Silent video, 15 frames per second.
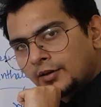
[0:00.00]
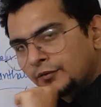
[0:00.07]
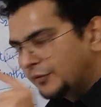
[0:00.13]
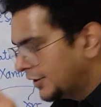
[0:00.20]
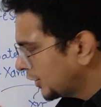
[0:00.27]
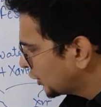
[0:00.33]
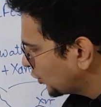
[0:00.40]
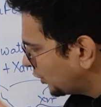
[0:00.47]

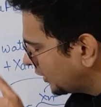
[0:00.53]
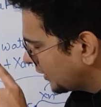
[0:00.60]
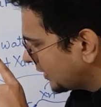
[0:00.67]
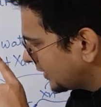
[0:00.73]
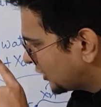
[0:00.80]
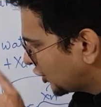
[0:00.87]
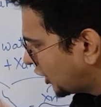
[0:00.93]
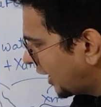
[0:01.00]
We
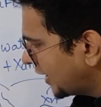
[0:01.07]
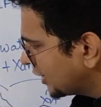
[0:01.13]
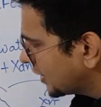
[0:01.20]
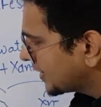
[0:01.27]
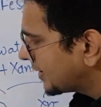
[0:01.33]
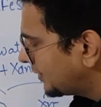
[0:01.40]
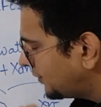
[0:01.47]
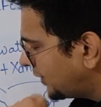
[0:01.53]
should change
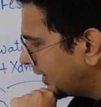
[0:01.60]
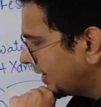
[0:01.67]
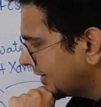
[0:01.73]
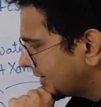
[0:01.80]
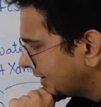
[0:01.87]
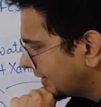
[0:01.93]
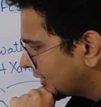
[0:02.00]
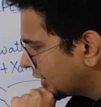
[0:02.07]
someone in
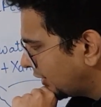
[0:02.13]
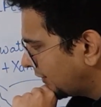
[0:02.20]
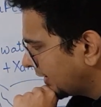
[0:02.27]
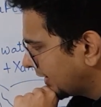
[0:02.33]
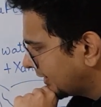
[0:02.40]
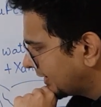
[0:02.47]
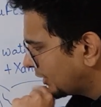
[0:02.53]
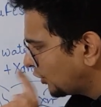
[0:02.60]
such a
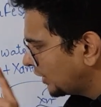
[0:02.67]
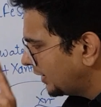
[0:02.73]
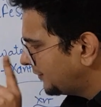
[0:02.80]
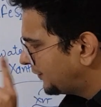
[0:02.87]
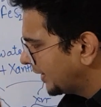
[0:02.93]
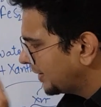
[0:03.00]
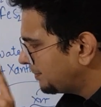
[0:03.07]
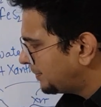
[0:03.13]
way that only
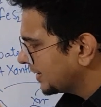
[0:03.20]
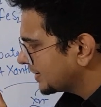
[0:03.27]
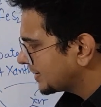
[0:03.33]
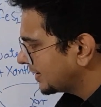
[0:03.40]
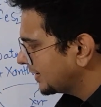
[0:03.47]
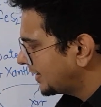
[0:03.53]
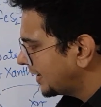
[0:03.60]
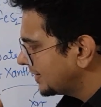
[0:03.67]
one
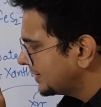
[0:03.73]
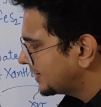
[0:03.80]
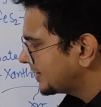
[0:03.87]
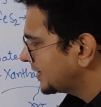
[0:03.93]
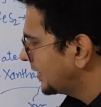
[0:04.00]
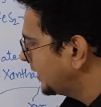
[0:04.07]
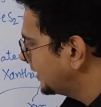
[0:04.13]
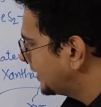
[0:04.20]
person can
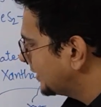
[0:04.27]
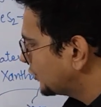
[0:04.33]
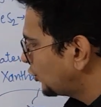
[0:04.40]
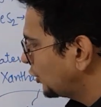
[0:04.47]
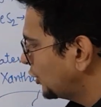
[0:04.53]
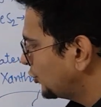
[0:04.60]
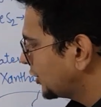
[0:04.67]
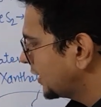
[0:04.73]
stay in the
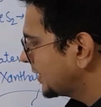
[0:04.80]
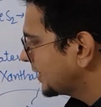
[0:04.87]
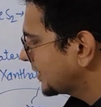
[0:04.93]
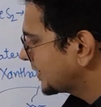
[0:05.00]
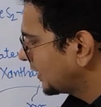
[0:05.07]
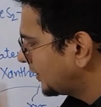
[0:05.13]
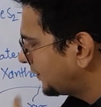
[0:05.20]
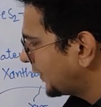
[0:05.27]
solution as a
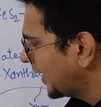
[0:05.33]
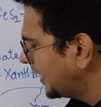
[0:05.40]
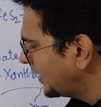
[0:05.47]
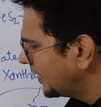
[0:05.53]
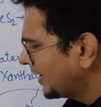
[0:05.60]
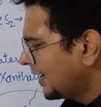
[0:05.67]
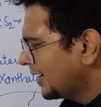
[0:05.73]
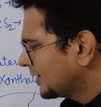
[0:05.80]

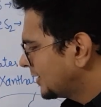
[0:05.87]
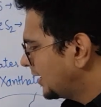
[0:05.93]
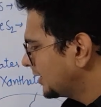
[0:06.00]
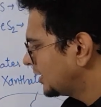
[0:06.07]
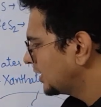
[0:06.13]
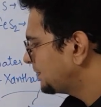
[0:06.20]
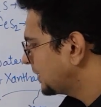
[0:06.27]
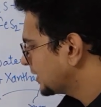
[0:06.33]
sulfide. The
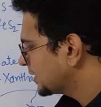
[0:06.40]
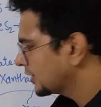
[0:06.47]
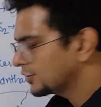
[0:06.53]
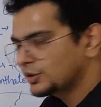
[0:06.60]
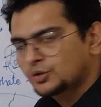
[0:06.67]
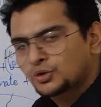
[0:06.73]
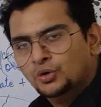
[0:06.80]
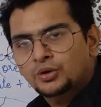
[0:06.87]
other person
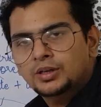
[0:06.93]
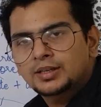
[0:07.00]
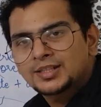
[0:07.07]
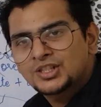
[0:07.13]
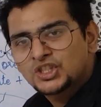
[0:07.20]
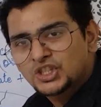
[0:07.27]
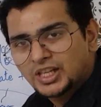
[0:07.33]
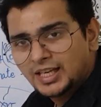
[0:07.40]

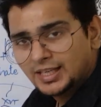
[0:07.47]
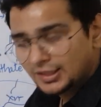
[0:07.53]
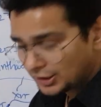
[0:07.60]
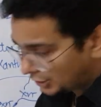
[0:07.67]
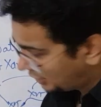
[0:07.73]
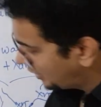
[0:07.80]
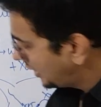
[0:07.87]
should change.